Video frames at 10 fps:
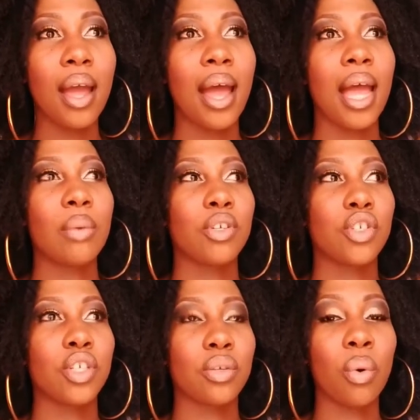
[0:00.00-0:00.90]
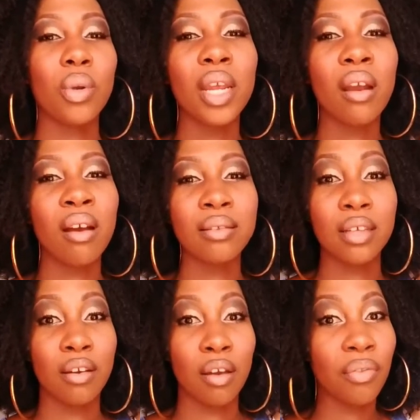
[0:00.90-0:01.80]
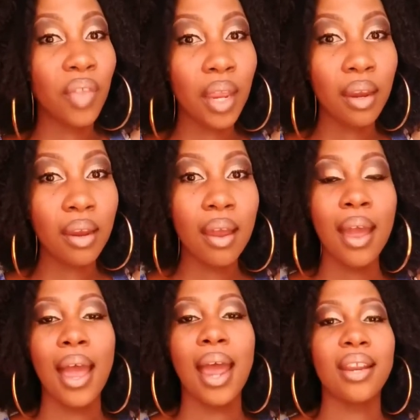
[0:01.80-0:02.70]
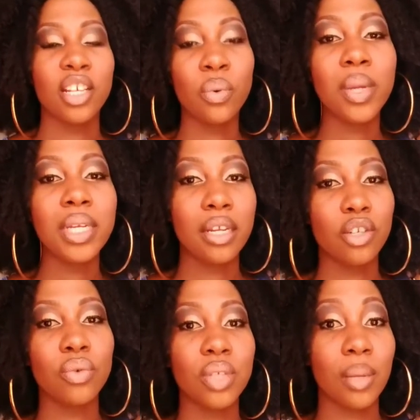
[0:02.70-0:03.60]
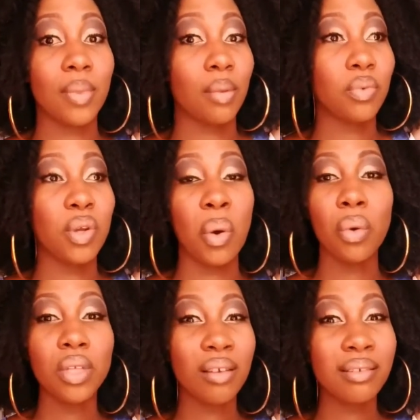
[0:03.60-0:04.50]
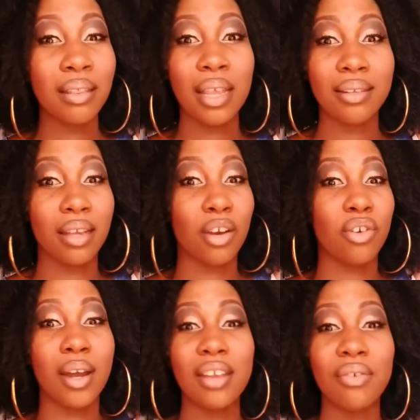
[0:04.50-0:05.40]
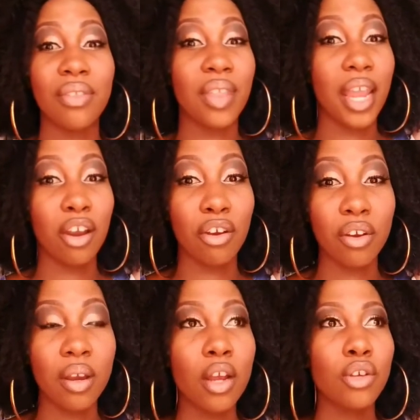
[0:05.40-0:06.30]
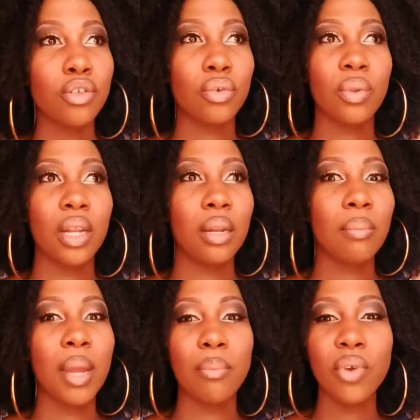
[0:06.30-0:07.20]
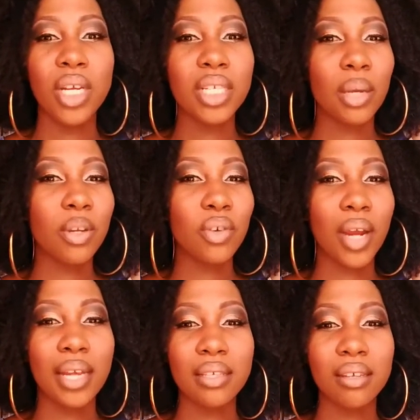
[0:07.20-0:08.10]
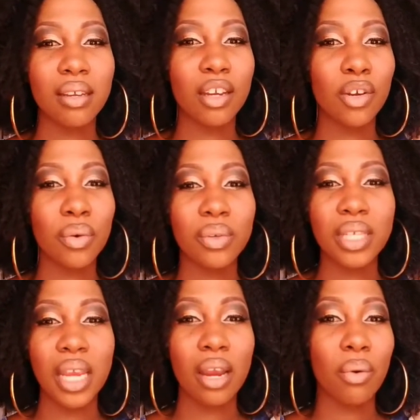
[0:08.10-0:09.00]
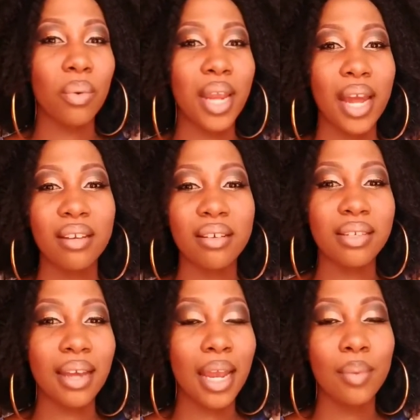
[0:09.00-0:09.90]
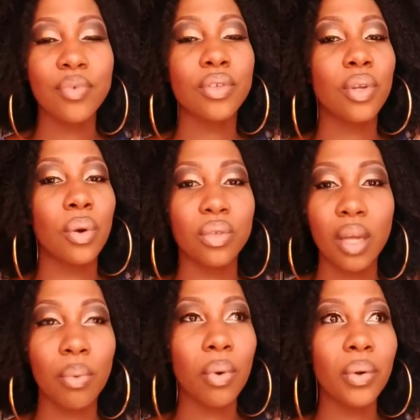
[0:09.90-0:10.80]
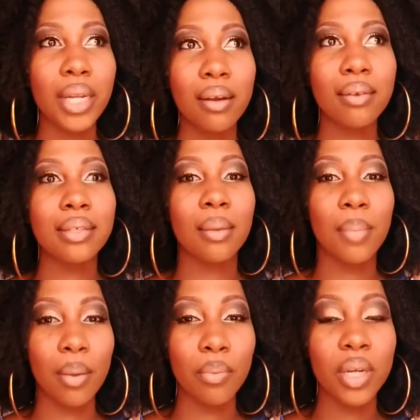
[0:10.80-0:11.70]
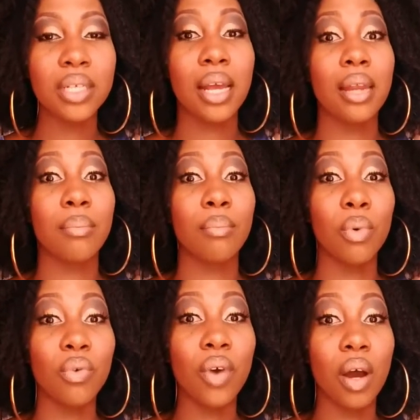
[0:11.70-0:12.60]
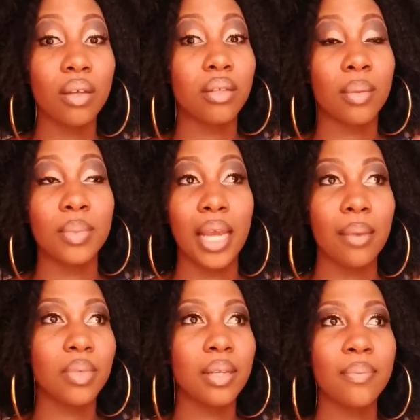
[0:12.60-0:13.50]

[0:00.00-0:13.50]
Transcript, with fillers: I was just holding on to nothing. And that's what we tend to do sometimes. We hold on to things that are not even there. So the little memories that we're trying to, you know, say, oh, we had good times. No, stop holding on to memories and move on sometimes.